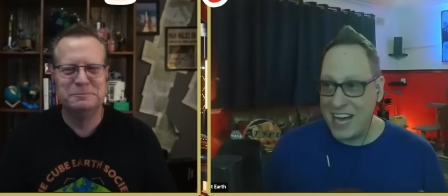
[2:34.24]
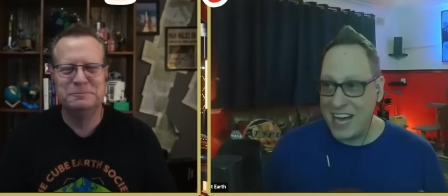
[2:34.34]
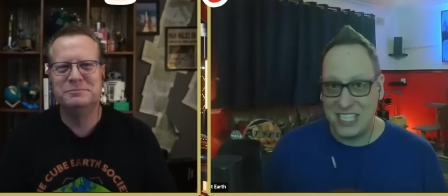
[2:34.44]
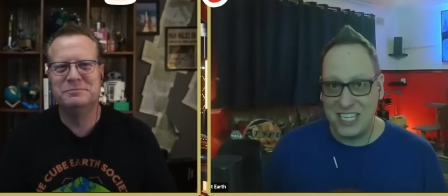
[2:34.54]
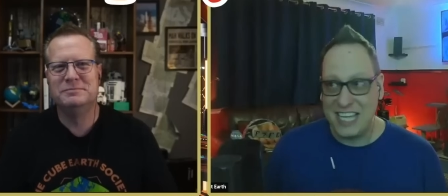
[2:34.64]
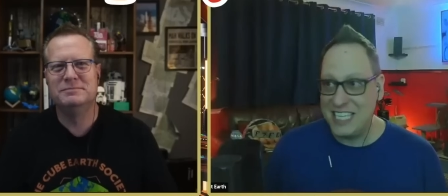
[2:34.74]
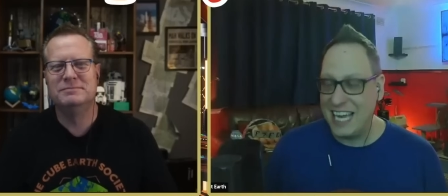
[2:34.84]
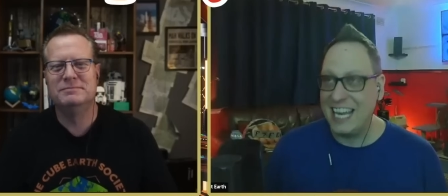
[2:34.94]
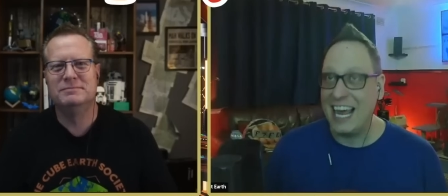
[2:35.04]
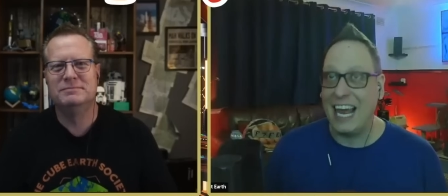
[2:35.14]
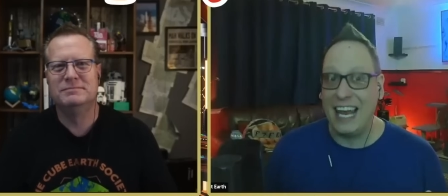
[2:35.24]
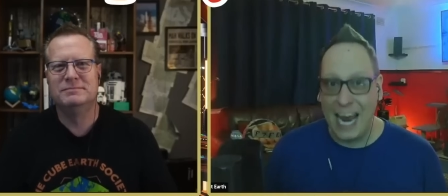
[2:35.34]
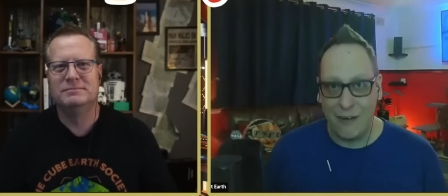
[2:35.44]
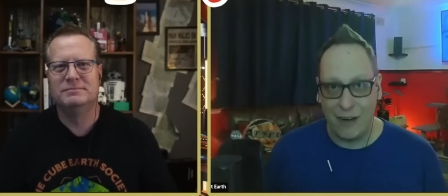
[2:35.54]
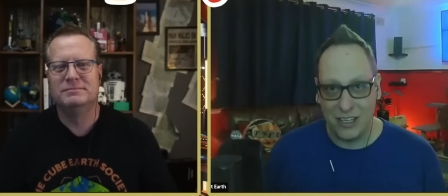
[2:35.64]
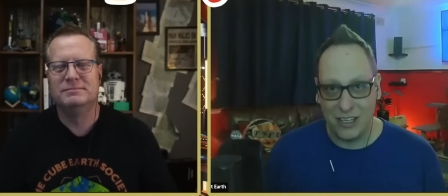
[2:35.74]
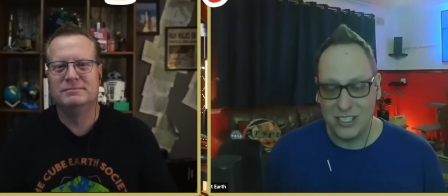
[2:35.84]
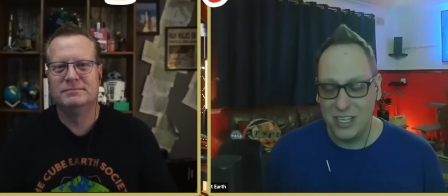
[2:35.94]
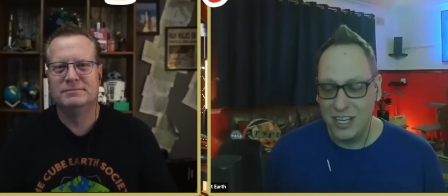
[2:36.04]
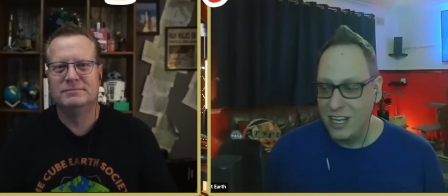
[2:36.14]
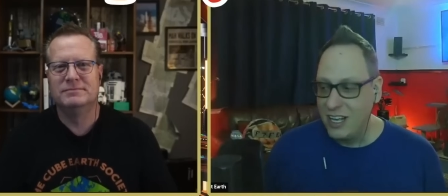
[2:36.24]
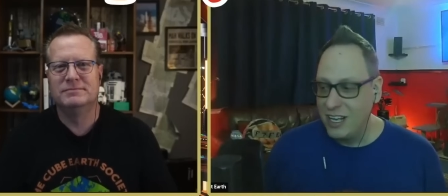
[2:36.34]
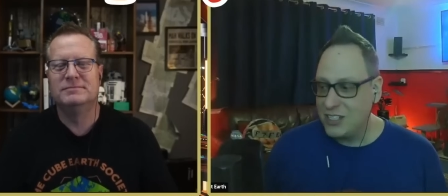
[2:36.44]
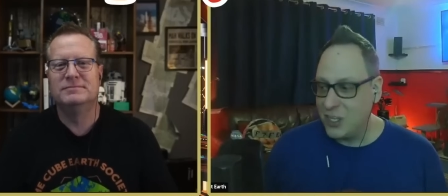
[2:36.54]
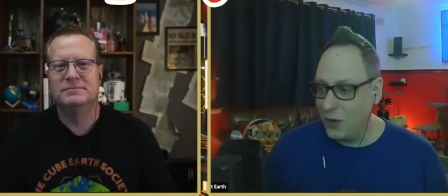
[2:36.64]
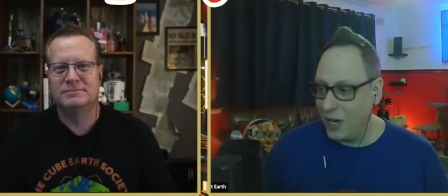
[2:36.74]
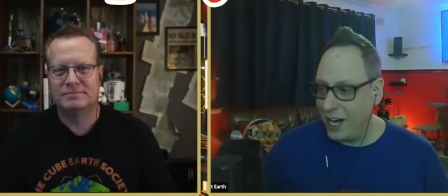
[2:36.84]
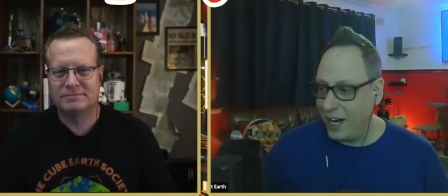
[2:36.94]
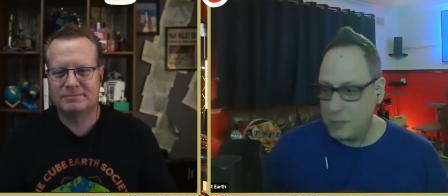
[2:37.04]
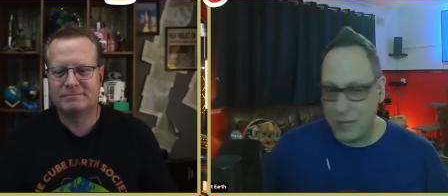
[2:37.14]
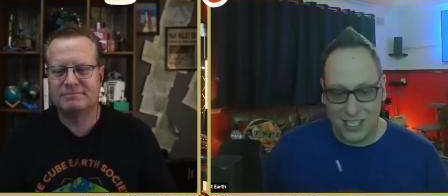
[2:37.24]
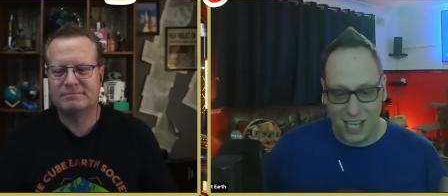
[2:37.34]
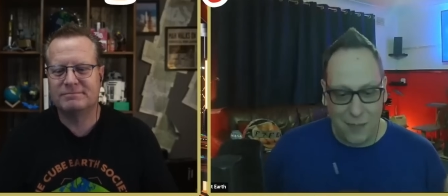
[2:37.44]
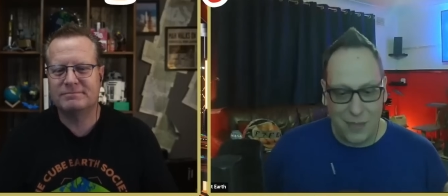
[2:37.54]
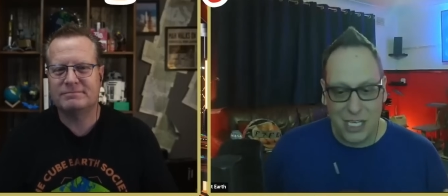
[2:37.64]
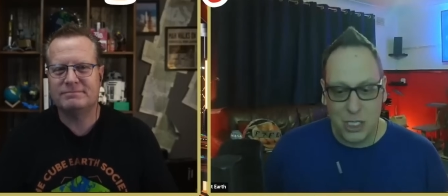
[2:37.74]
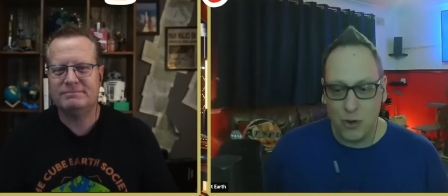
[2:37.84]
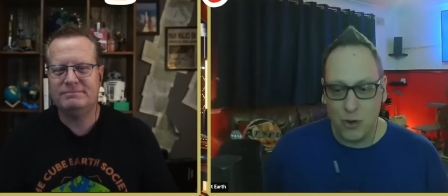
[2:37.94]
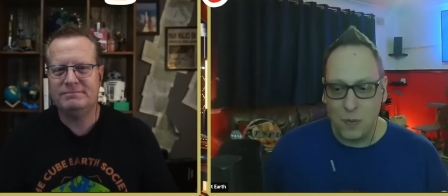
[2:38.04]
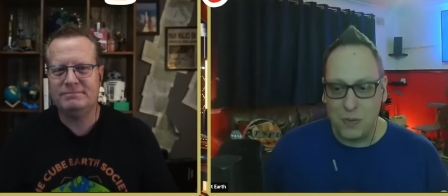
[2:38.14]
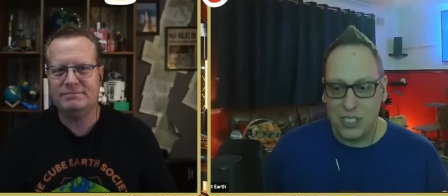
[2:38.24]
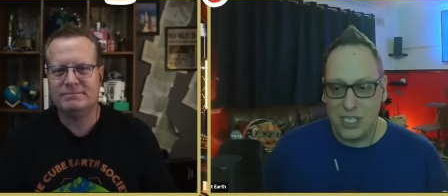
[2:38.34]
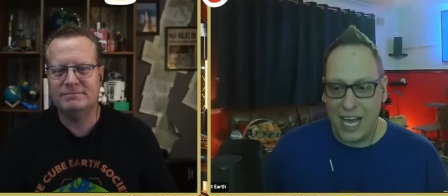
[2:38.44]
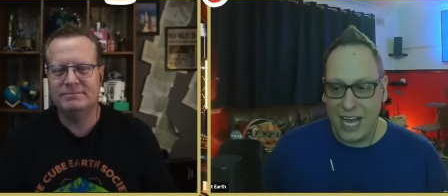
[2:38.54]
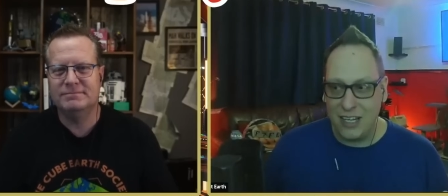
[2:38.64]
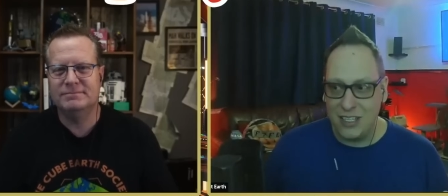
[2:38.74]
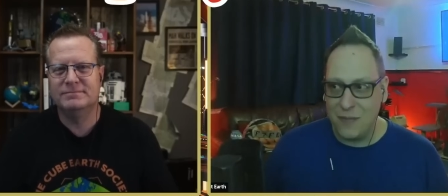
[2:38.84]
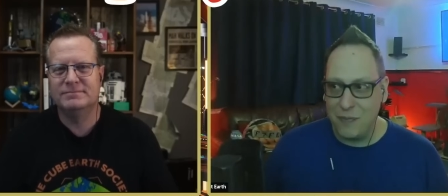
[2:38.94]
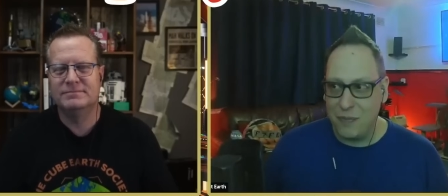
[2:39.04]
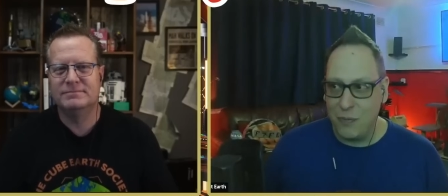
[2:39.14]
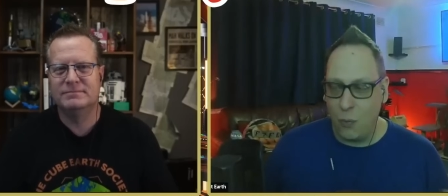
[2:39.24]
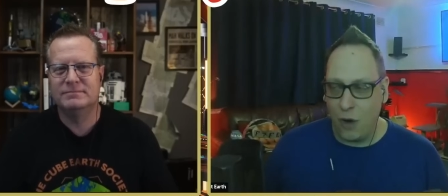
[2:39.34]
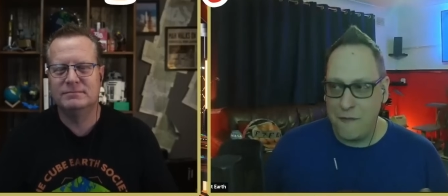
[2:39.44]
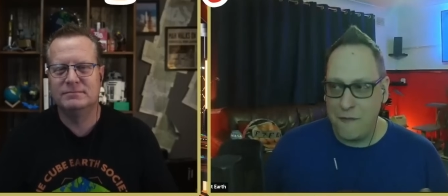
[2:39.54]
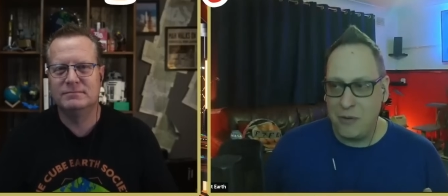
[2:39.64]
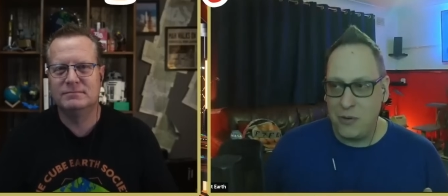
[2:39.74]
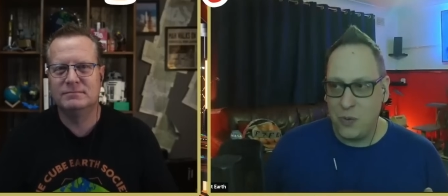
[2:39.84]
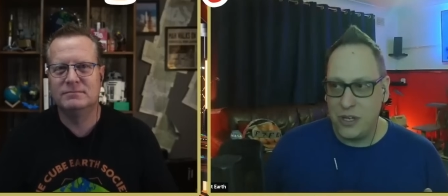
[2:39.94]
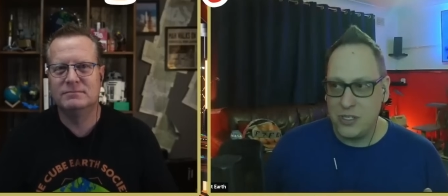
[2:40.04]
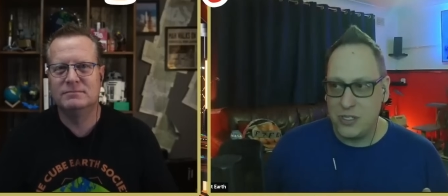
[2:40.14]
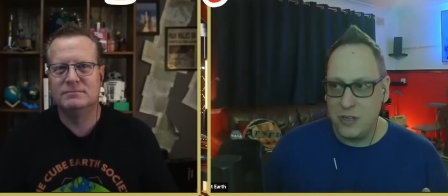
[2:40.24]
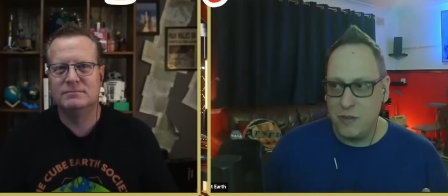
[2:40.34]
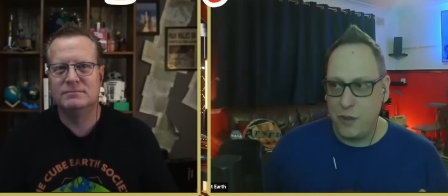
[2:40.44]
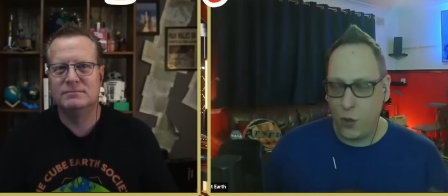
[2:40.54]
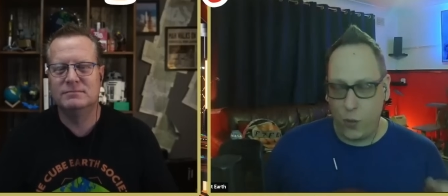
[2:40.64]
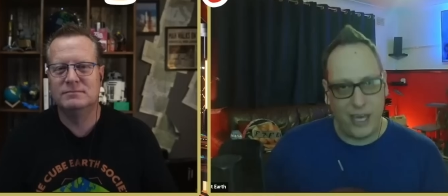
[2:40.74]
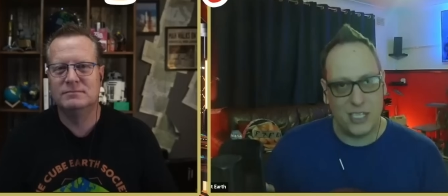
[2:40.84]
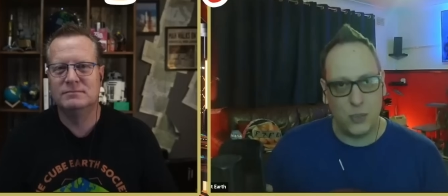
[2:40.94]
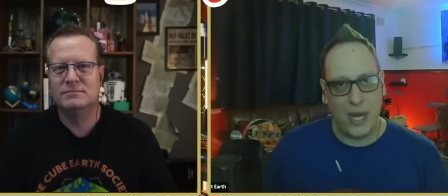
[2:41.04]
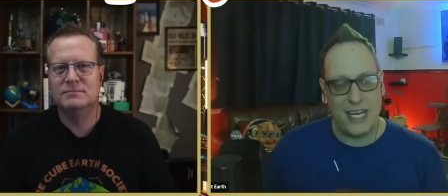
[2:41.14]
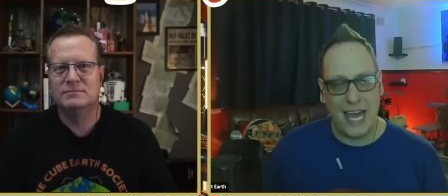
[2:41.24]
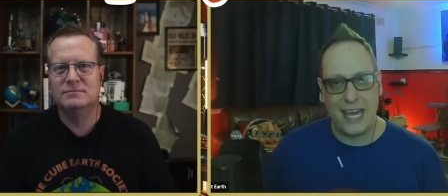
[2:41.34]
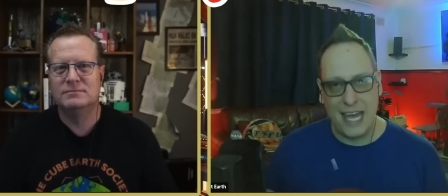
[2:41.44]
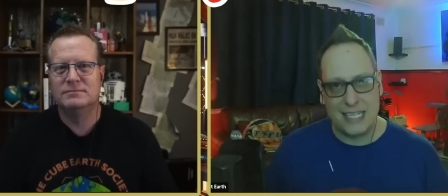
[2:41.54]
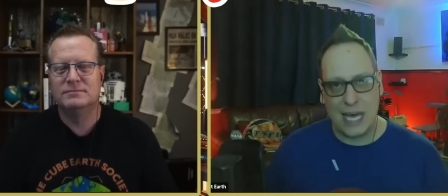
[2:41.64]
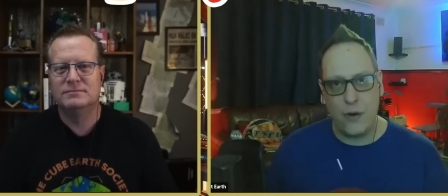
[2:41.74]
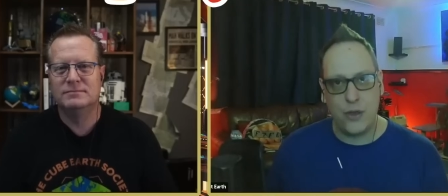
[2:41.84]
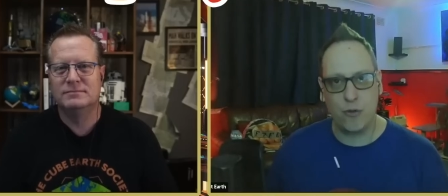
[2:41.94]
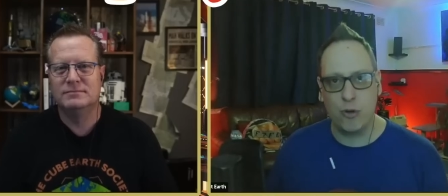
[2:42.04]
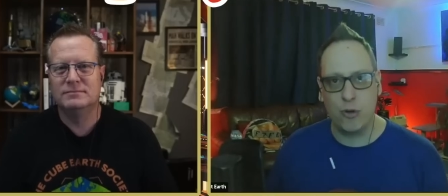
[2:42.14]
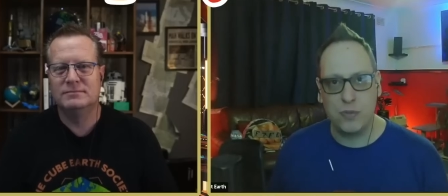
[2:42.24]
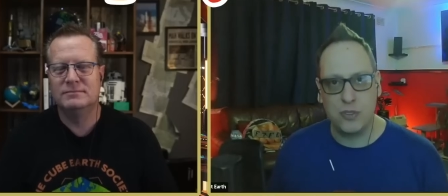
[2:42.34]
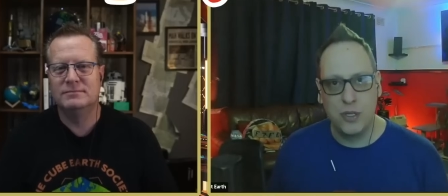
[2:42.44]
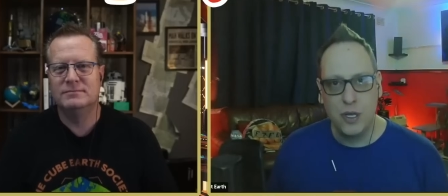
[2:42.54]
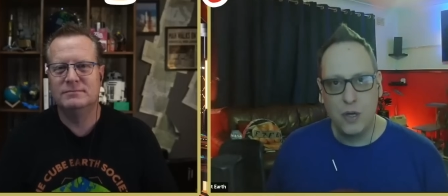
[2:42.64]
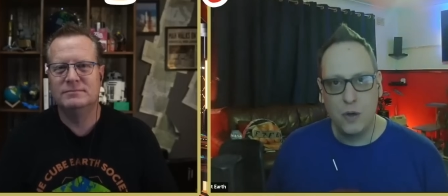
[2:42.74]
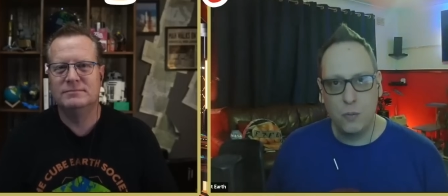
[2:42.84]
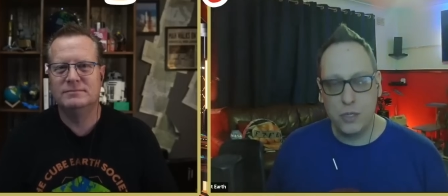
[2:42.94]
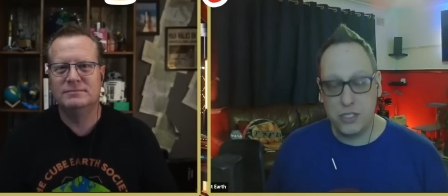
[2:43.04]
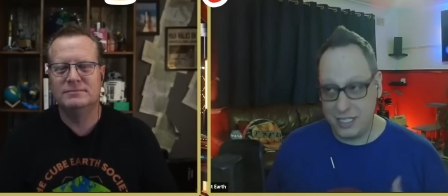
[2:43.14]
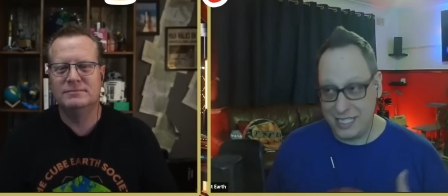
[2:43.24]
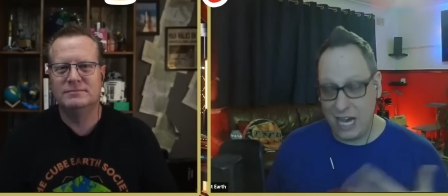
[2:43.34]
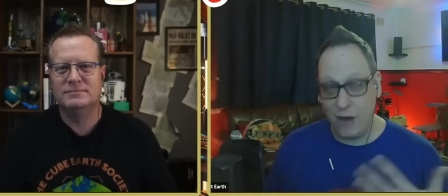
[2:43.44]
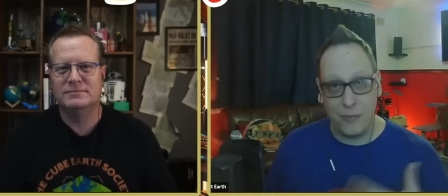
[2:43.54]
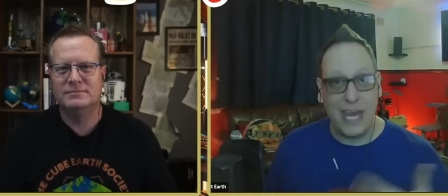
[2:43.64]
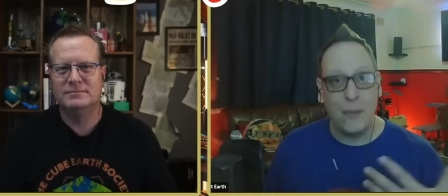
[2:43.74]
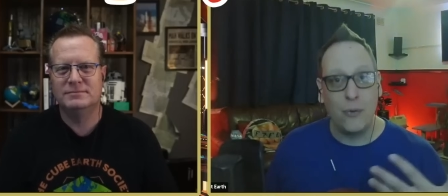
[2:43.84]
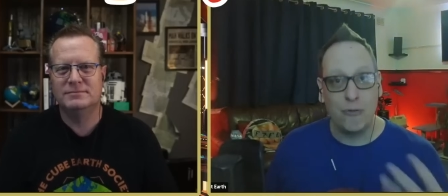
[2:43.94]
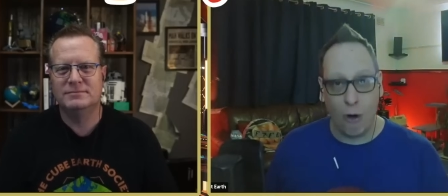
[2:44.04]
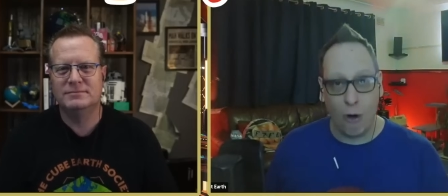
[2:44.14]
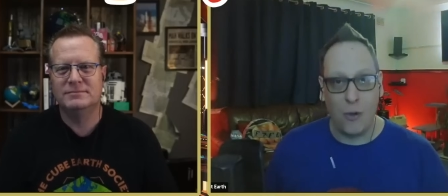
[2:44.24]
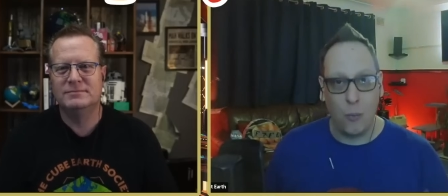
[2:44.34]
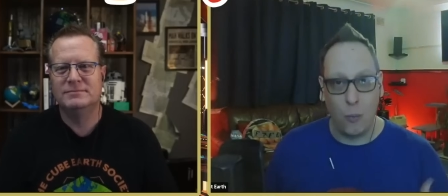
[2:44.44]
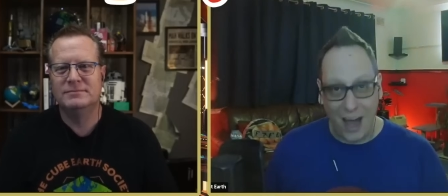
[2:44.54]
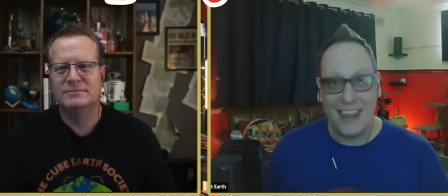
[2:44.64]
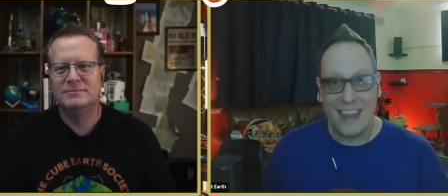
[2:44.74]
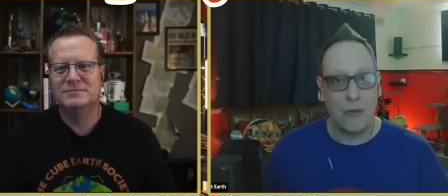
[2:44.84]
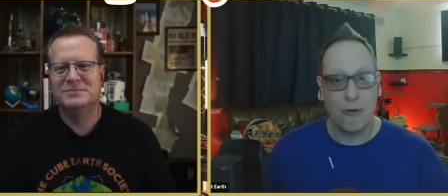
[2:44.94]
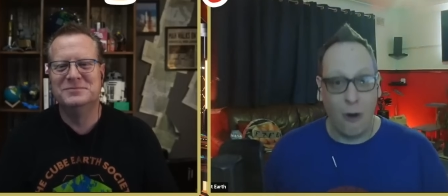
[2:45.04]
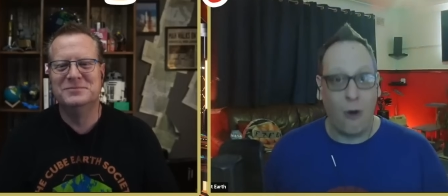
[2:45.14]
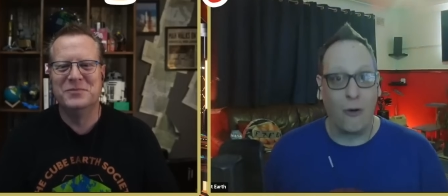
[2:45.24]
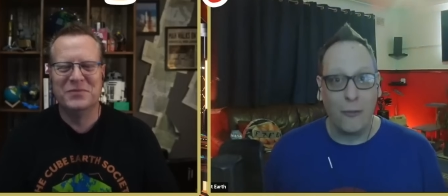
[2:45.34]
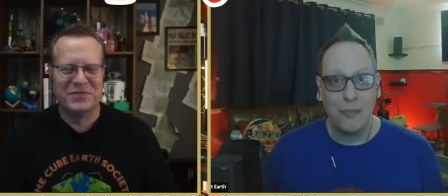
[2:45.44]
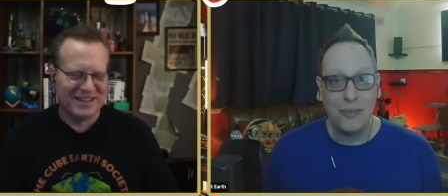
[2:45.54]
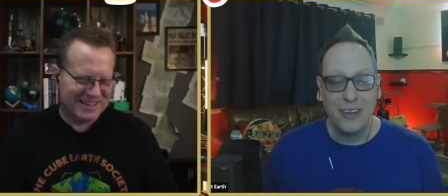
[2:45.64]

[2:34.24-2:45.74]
Speaker 1: fascinating and hilarious. So I spent time in these groups and what I found was the quickest way to get kicked out of the groups was to tell them they were wrong and why they were wrong.